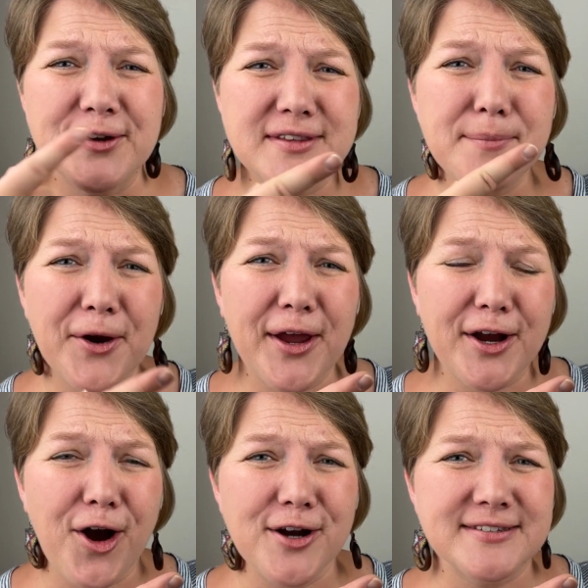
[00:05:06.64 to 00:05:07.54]
the Marriott
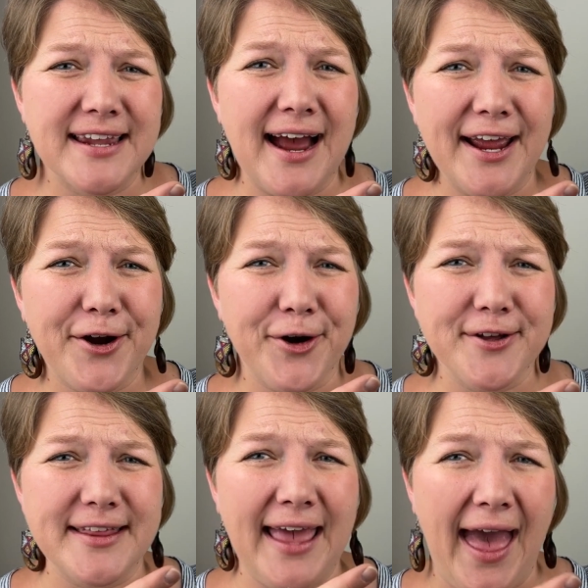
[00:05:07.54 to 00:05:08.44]
cards that I
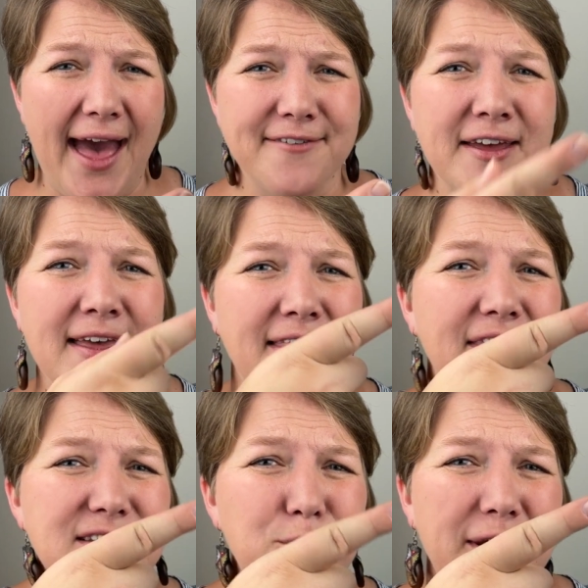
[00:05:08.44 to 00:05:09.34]
currently have.
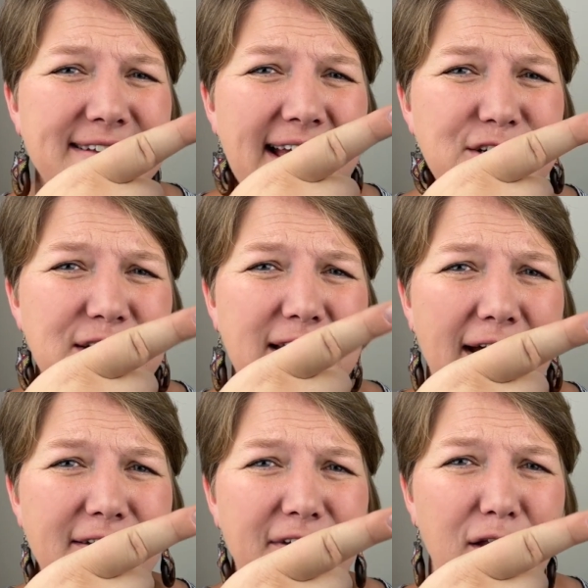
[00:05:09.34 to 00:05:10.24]
This one is actually
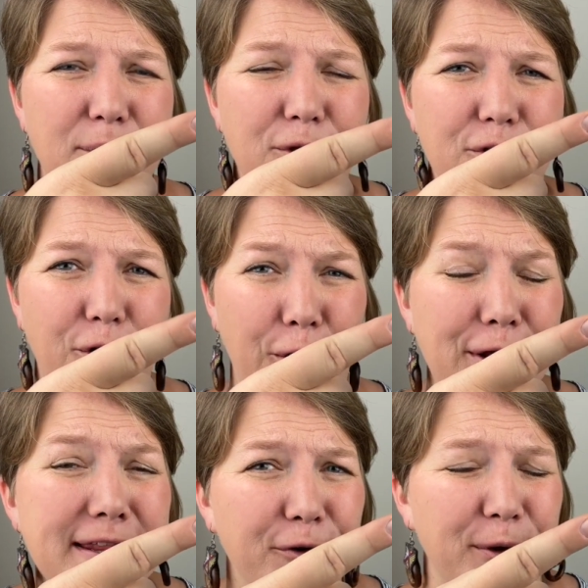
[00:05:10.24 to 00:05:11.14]
not available
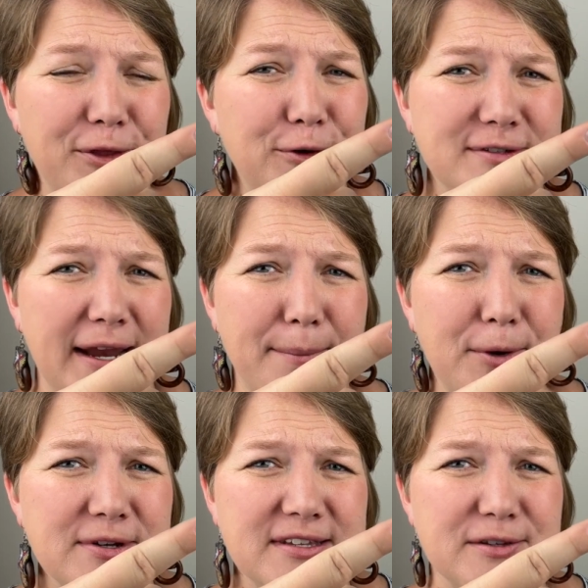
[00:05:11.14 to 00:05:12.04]
currently with new sign-up
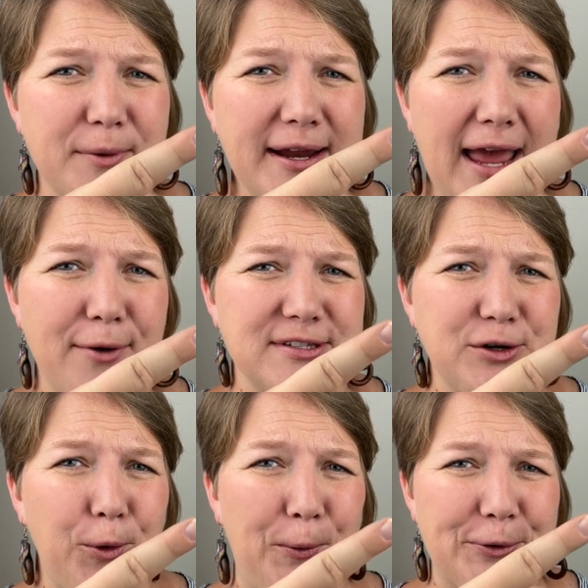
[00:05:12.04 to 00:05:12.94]
bonuses right now. It's an
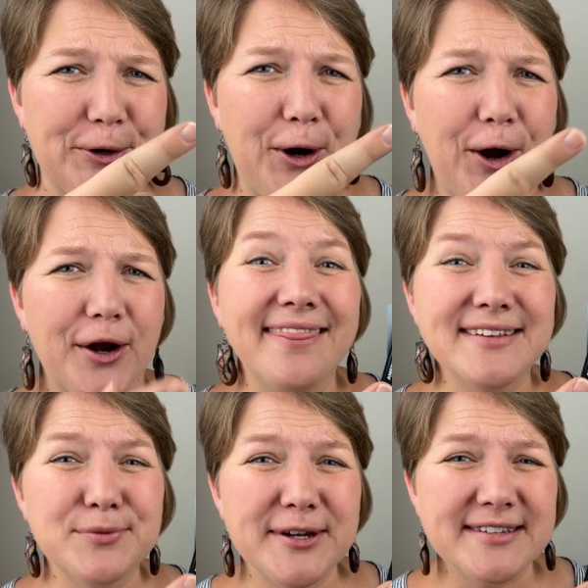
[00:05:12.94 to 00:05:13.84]
older card.
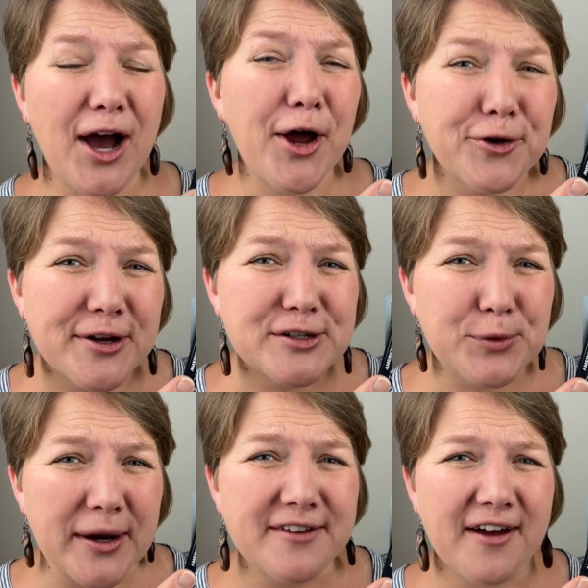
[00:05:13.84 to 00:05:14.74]
This one is a
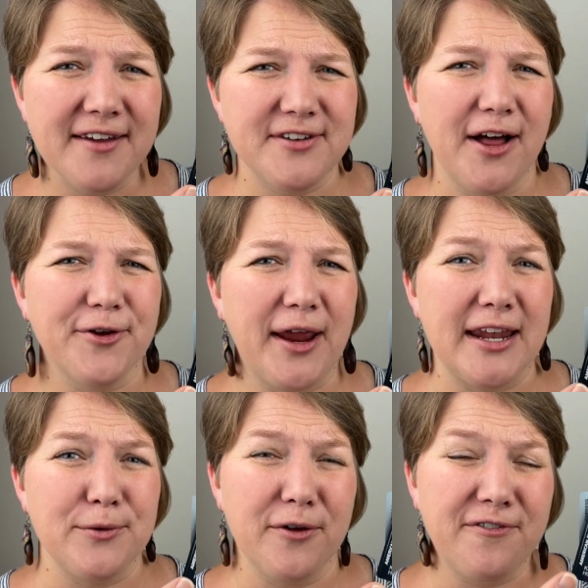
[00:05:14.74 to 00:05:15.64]
$125
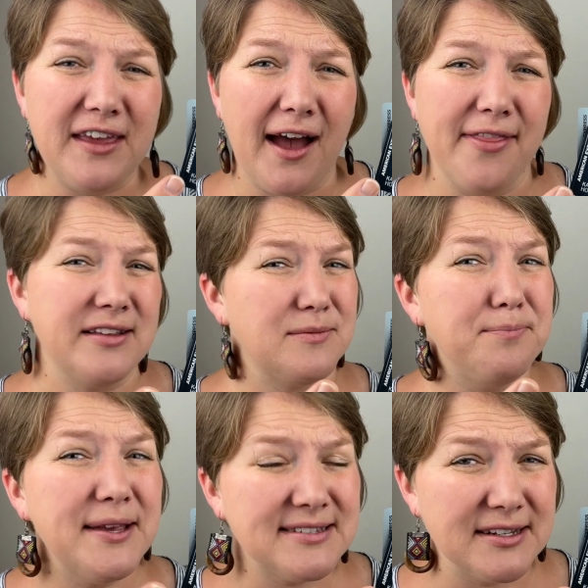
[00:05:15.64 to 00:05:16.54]
annual fee on this
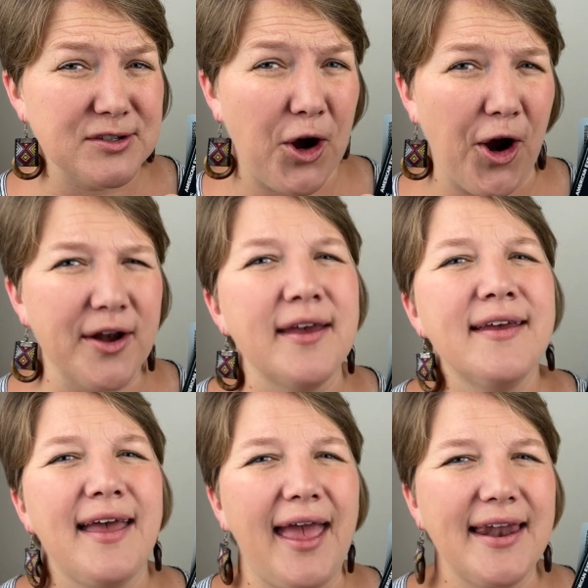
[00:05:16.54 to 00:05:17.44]
business card.
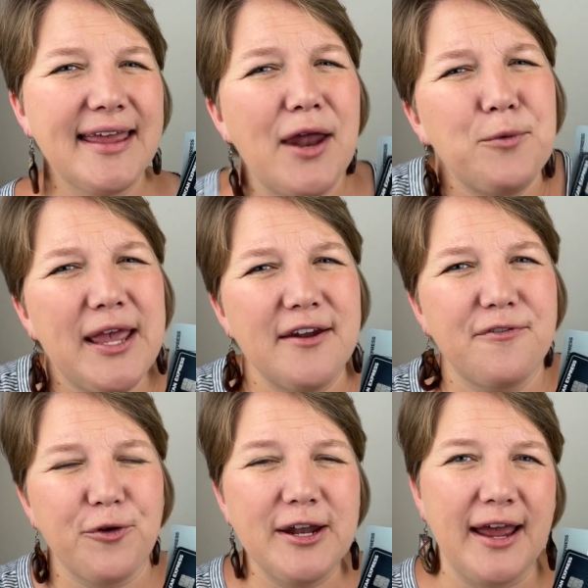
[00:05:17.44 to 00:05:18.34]
And again, we get a
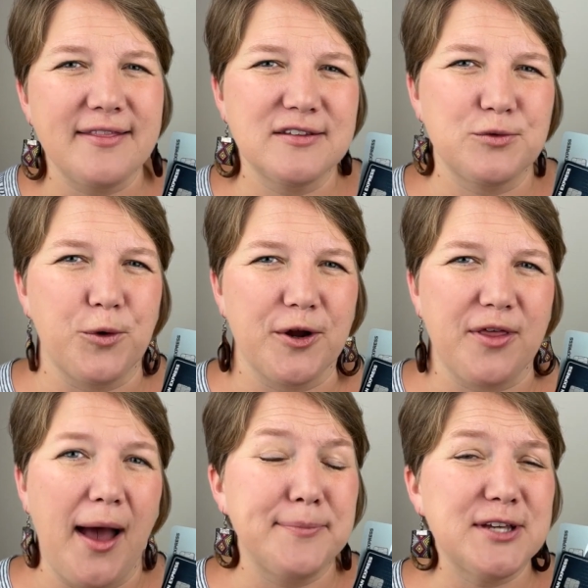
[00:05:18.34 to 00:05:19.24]
free night that's worth
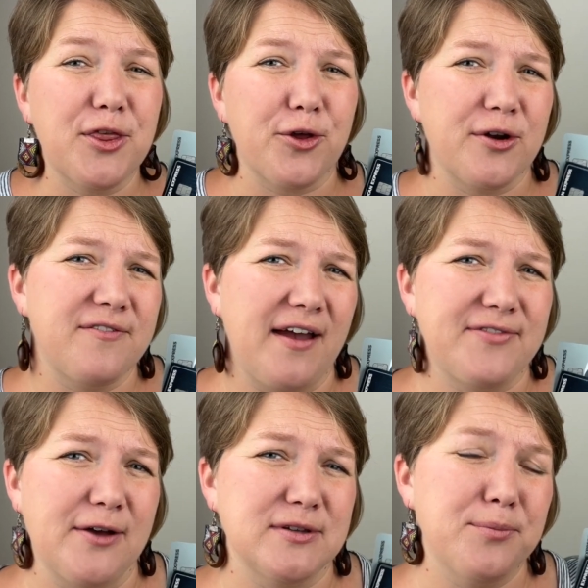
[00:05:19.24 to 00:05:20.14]
up to
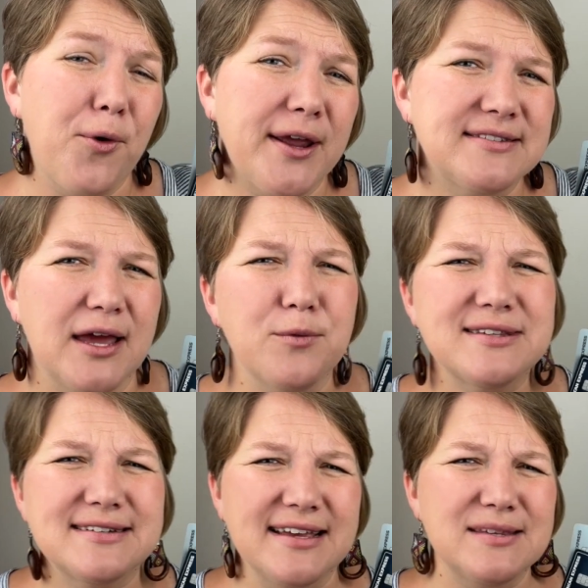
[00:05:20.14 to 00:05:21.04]
35,000 points. And
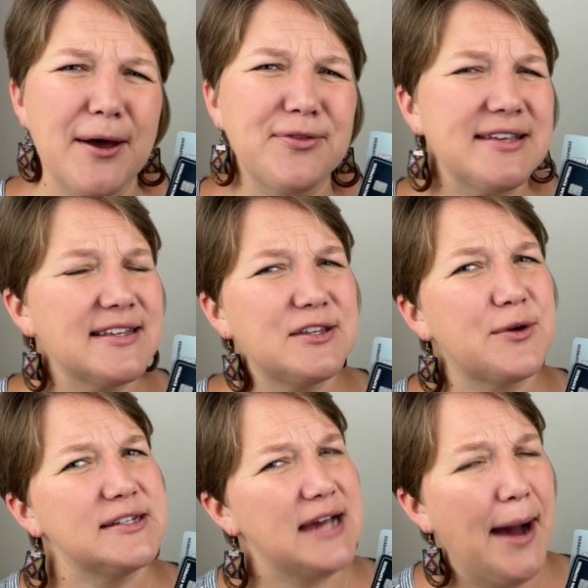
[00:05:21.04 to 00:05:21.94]
what's nice about these is you
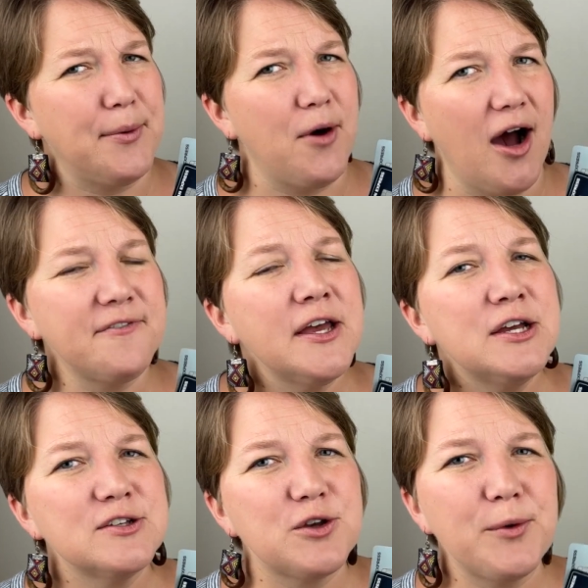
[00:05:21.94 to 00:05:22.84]
can top them off.
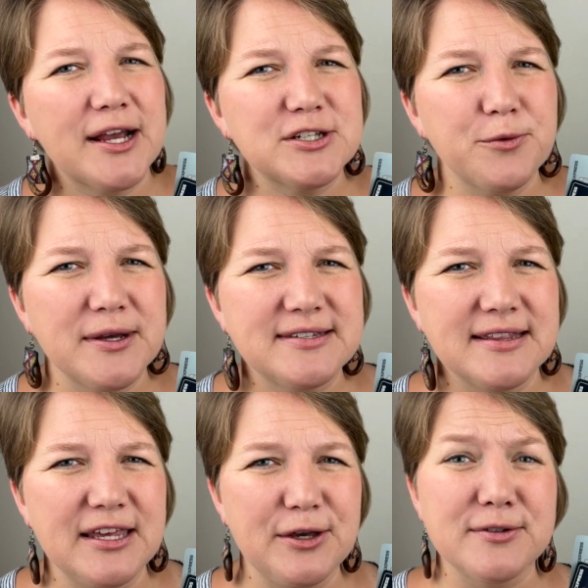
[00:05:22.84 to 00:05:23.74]
So we actually
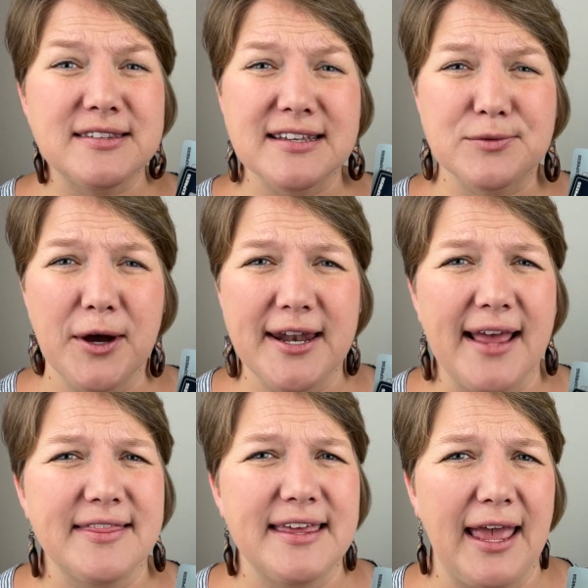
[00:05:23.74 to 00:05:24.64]
recently used this one
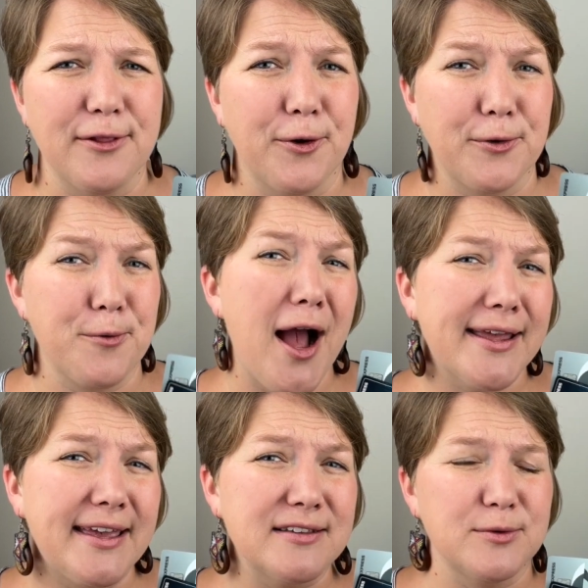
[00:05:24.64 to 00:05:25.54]
at the Gaylord
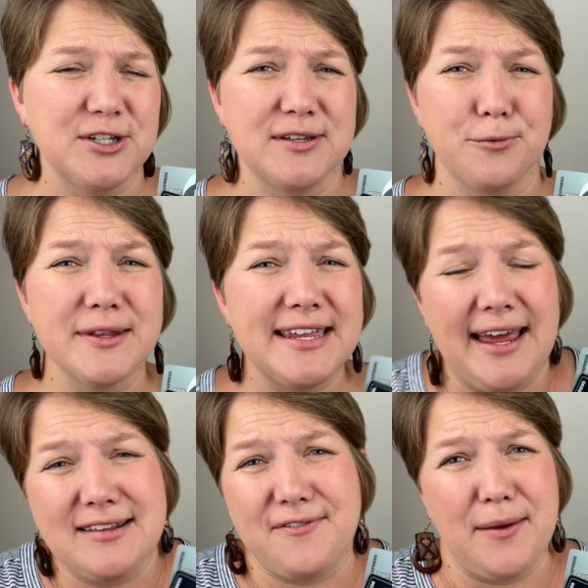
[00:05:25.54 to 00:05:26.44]
Rockies, which is a really
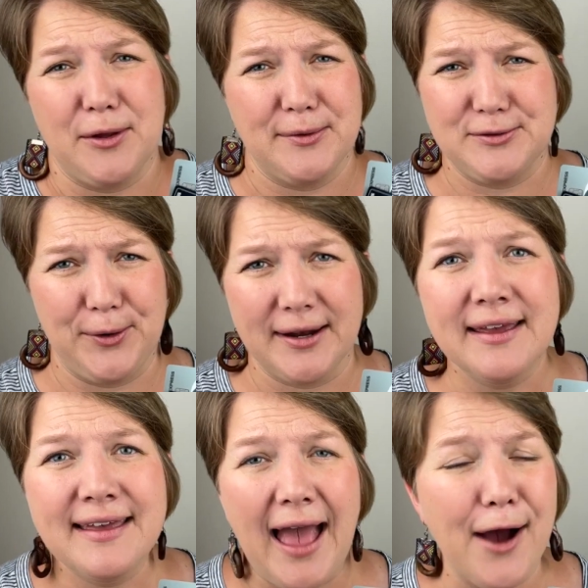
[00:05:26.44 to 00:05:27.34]
nice family resort
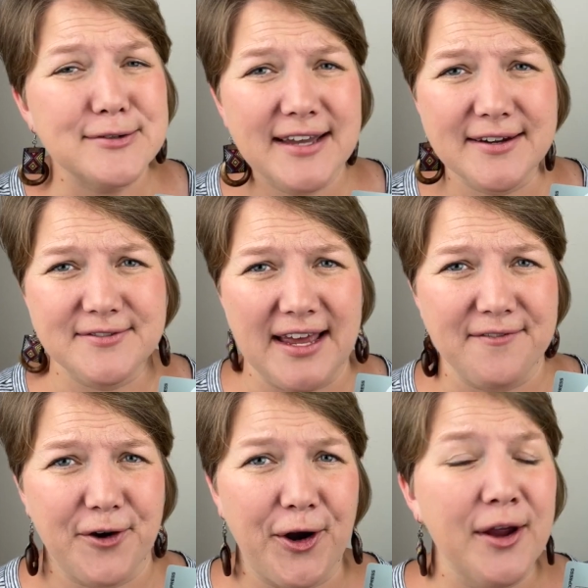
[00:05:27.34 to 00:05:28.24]
outside of Denver.